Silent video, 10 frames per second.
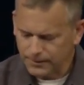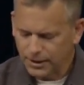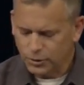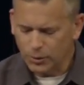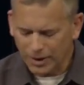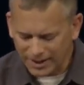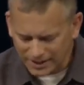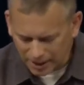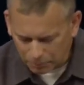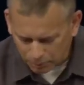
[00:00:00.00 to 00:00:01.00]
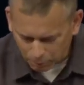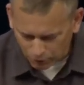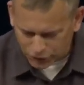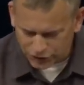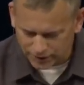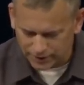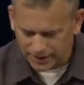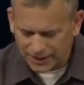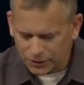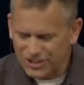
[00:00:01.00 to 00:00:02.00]
So he wanted a double portion.
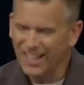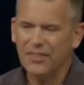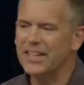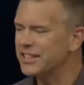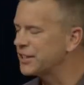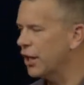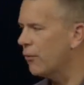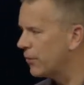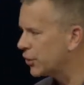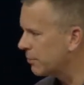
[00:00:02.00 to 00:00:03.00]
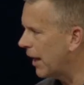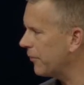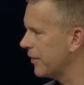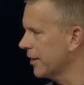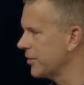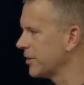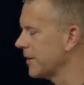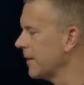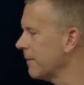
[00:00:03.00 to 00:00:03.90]
There's nothing selfish about this.